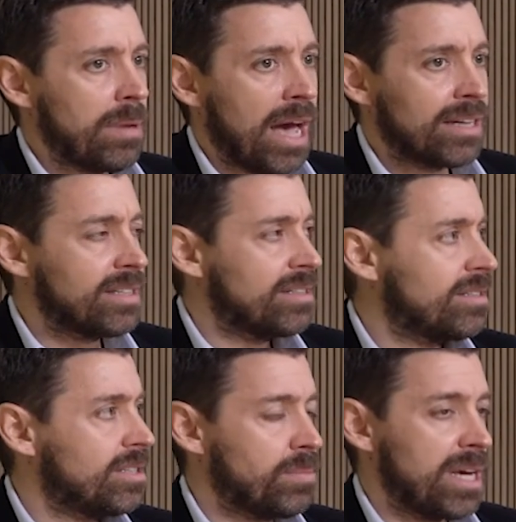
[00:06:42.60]
access
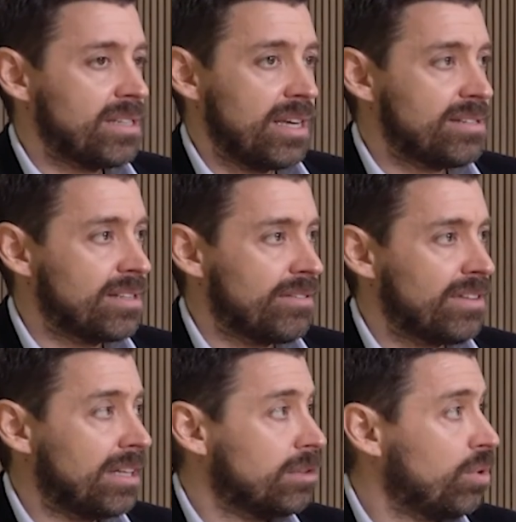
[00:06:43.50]
to the space isn't
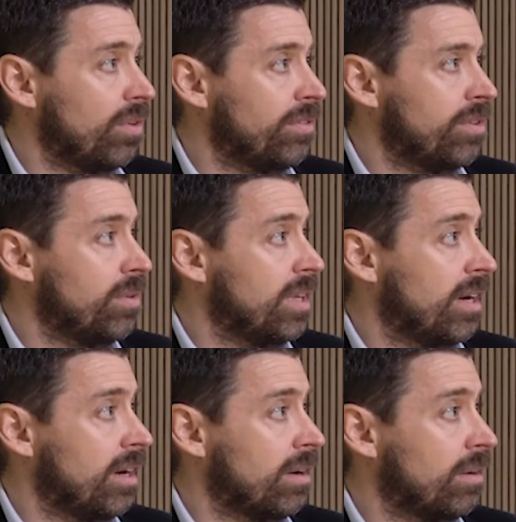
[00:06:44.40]
available through
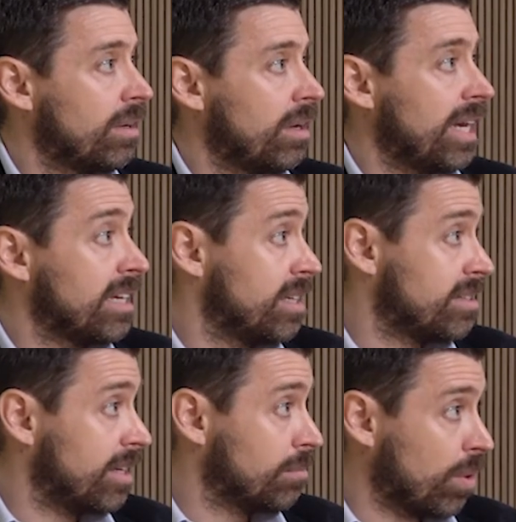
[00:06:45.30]
their
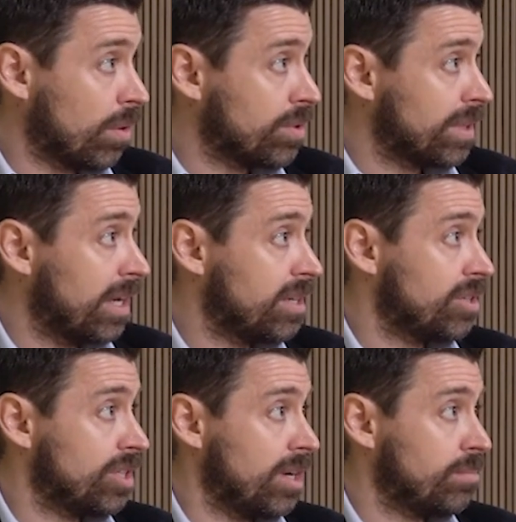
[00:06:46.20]
existing brokerage
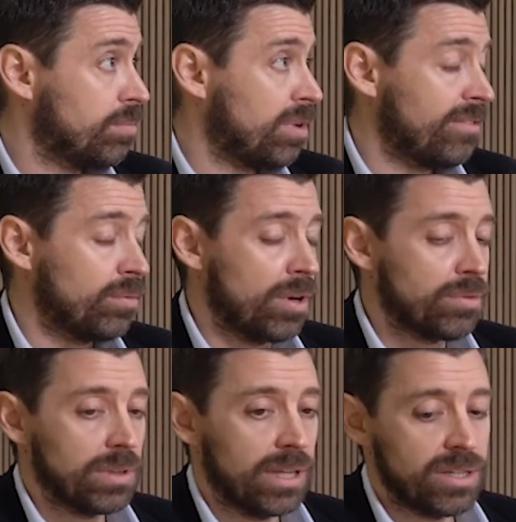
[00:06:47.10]
relationship or private
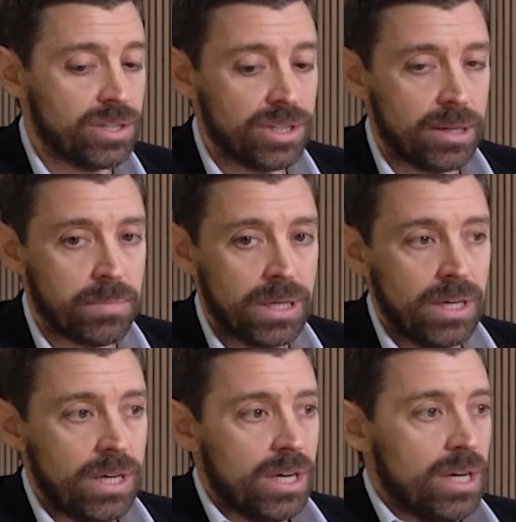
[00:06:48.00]
wealth relationship.
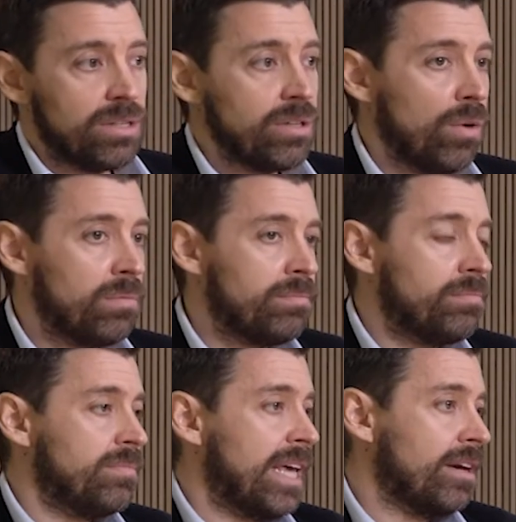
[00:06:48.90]
So
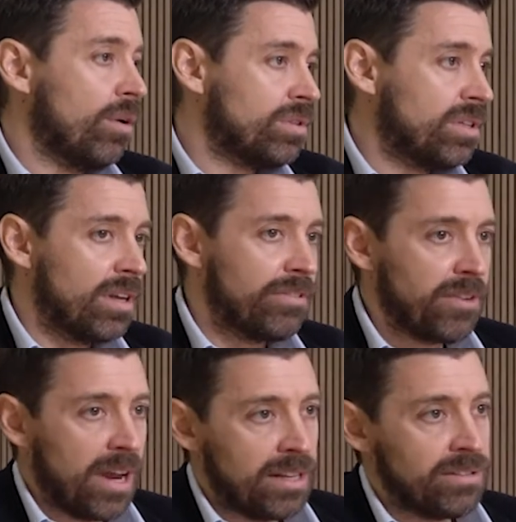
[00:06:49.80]
they go to their
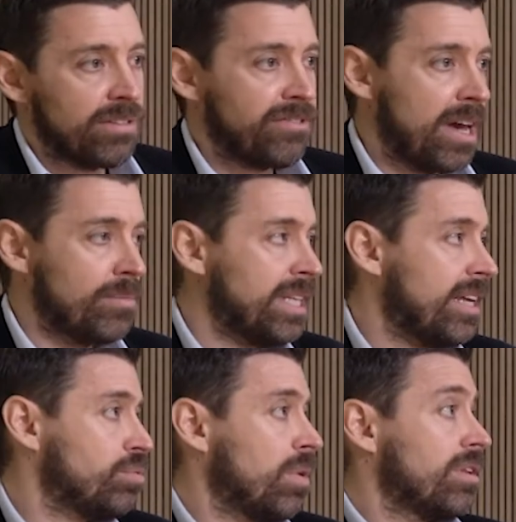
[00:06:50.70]
friends, their family.
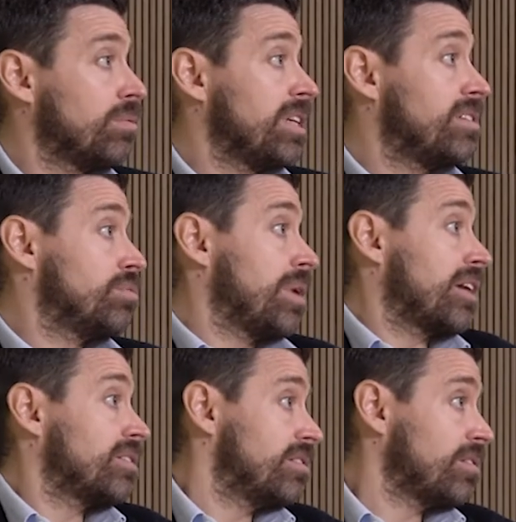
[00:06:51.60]
That's one of the reasons we
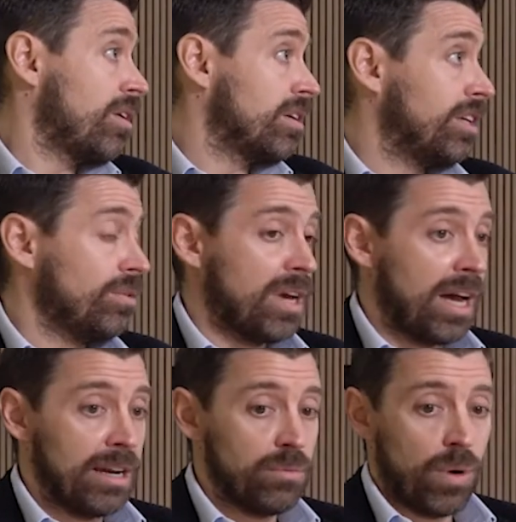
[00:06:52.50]
actually started
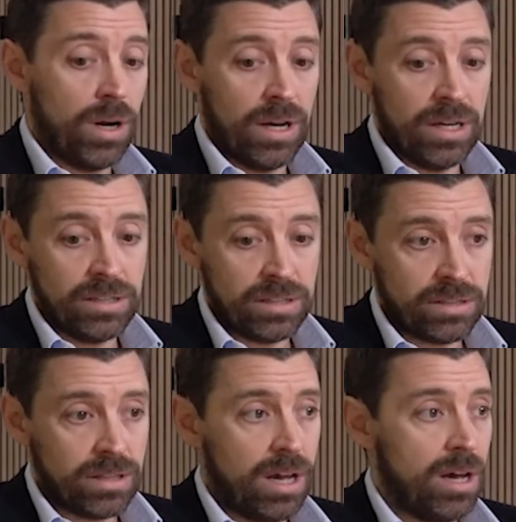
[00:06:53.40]
Q9
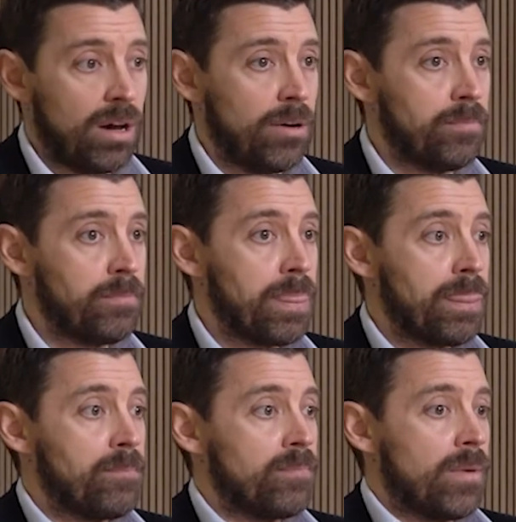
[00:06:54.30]
was
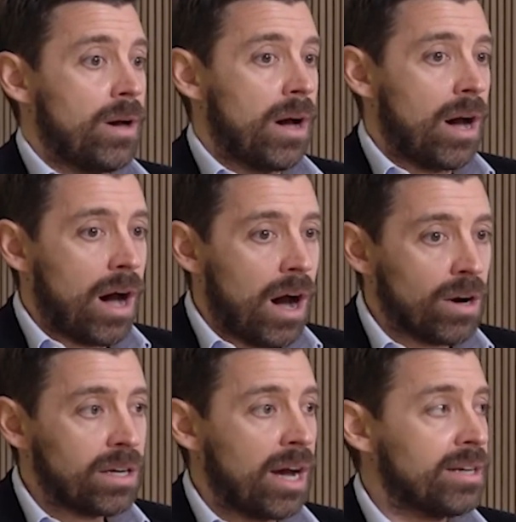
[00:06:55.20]

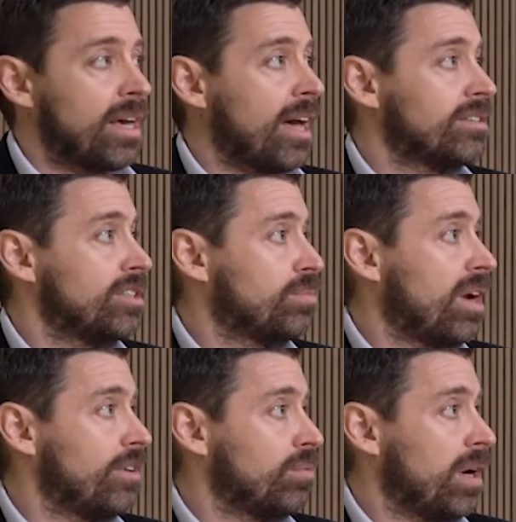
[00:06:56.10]
our contacts in the
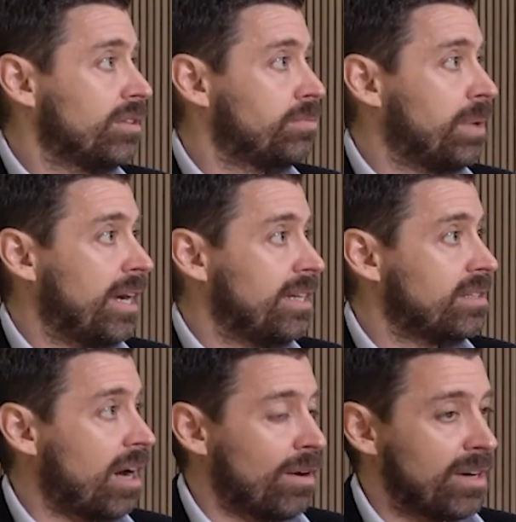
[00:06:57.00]
private wealth
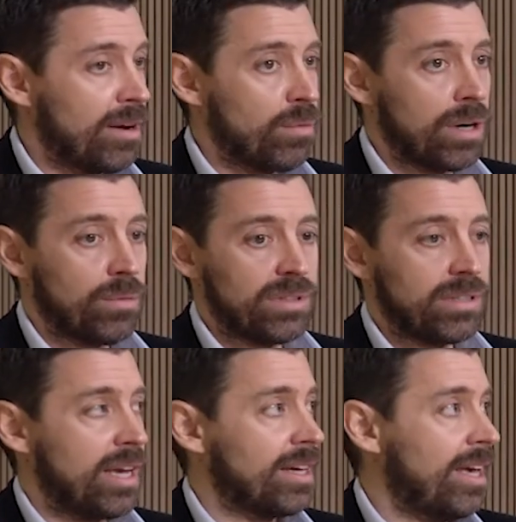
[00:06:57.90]
space, our network was
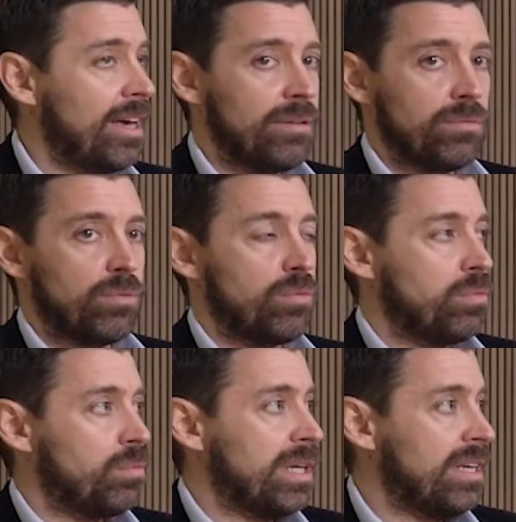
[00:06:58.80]
saying, hey,
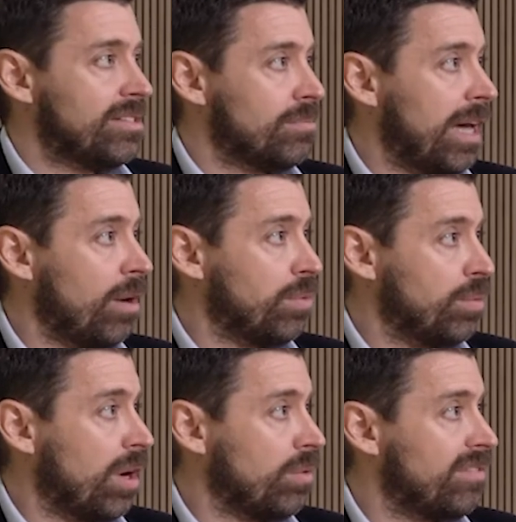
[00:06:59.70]
we need some help. We
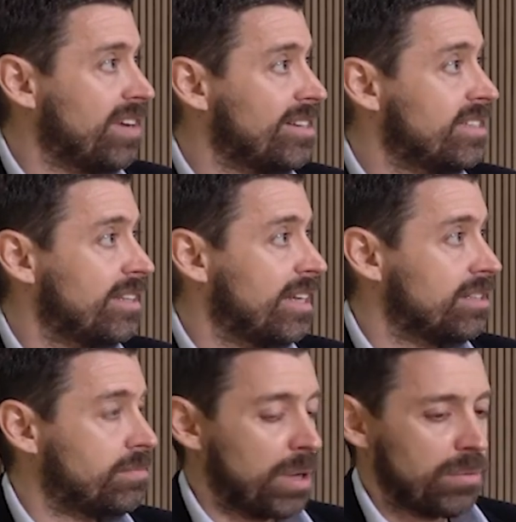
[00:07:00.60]
want to invest in
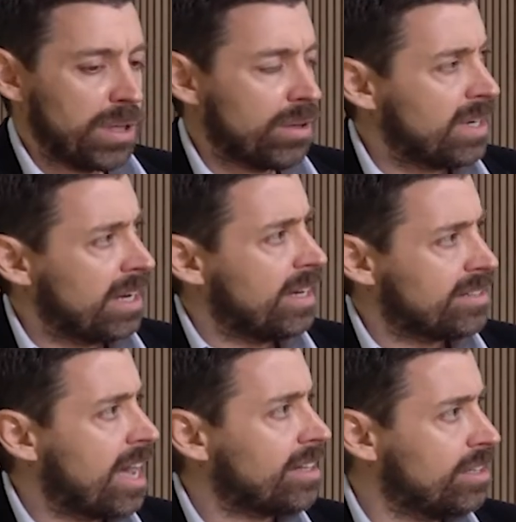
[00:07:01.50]
this, but we don't
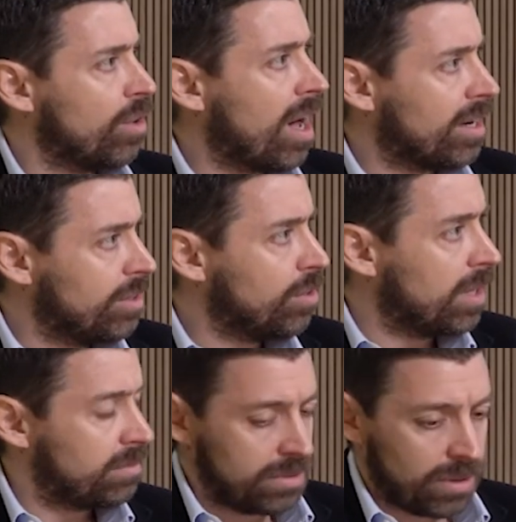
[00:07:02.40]
exactly know how to do
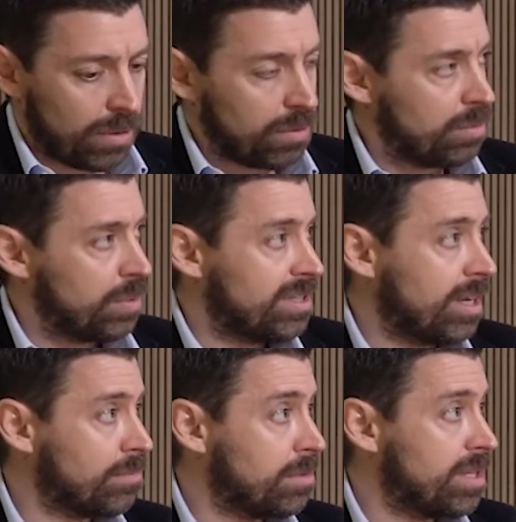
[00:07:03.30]
it. So we
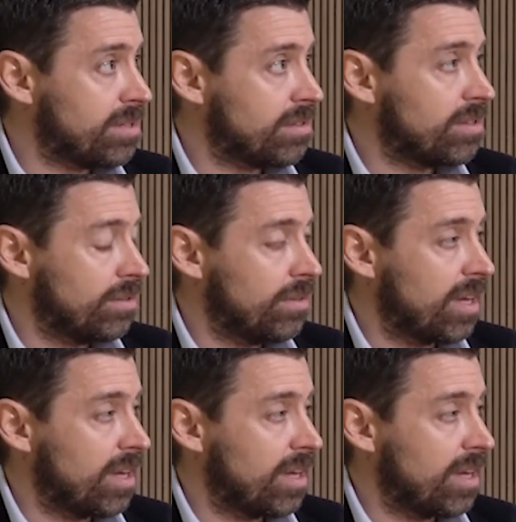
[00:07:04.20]
set up the business to do